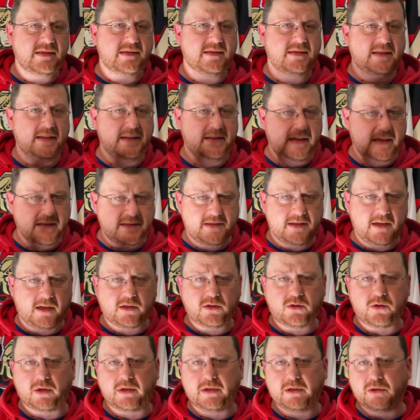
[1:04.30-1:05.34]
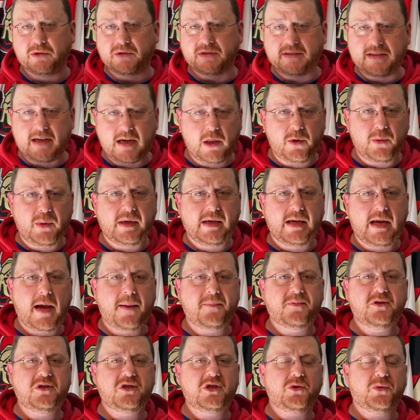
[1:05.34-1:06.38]
statistics, look at their salary
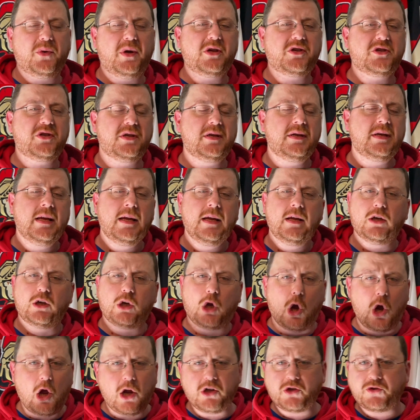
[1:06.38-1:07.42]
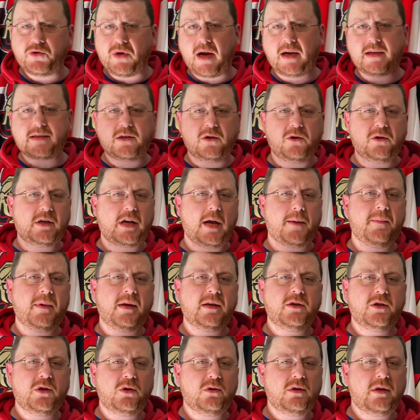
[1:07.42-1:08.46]
cap situation, contracts that are
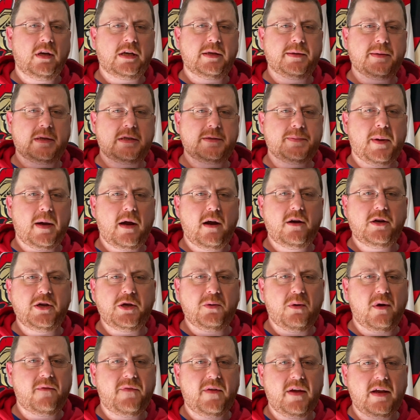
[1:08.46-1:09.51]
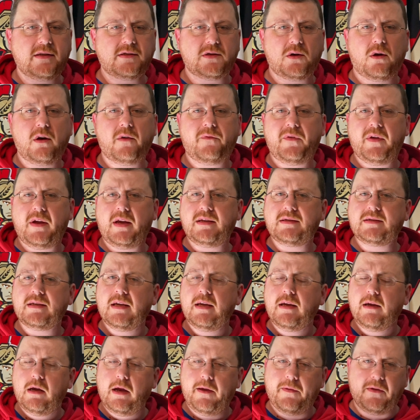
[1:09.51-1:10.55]
coming due to expired UFAs, RFAs,
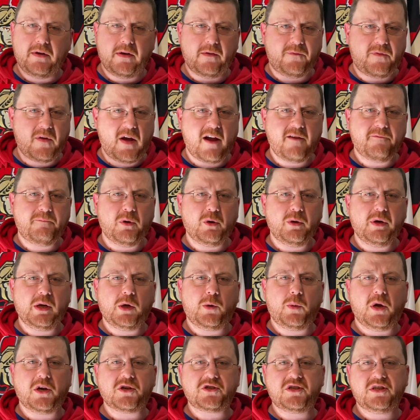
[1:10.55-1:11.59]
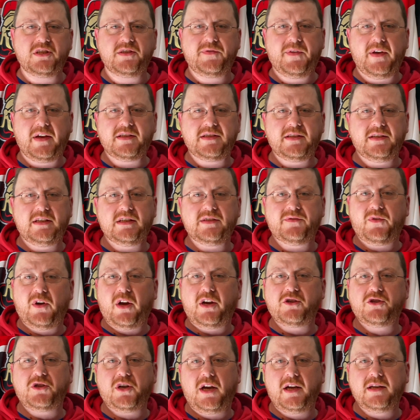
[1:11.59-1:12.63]
and then the five burning questions facing this
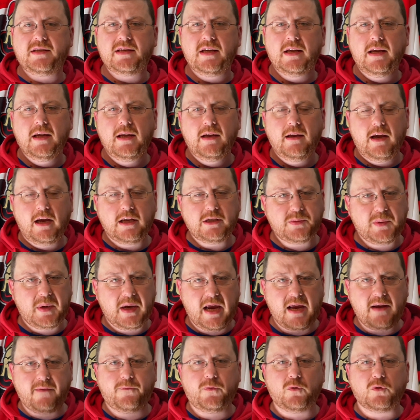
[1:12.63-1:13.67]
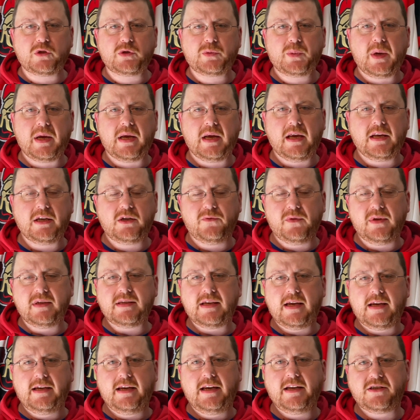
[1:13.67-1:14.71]
franchise as we head full swing into this
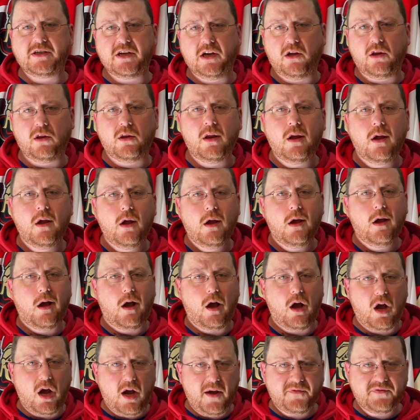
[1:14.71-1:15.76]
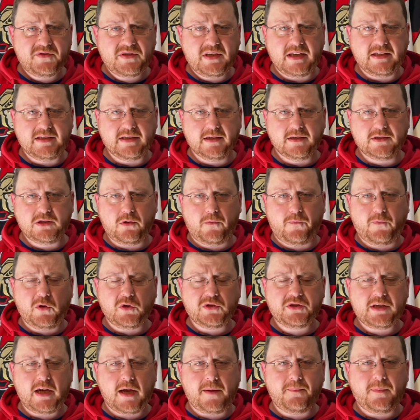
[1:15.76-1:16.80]
NHL offseason. So
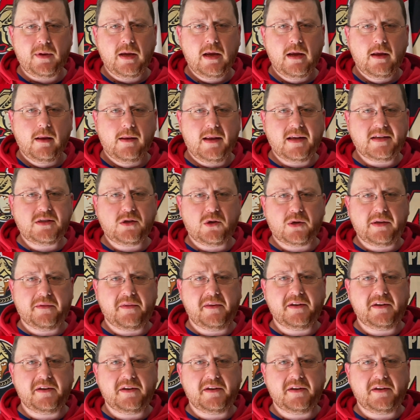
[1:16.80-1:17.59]
first up, let's look at the